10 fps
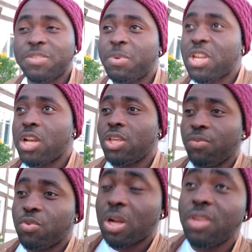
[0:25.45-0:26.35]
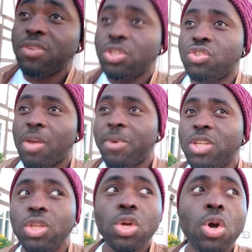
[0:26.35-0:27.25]
especially if you are living in
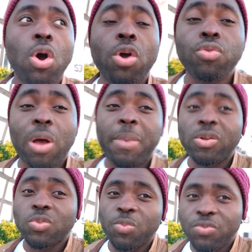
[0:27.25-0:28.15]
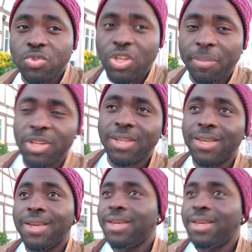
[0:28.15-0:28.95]
Germany or you're about to move to Germany.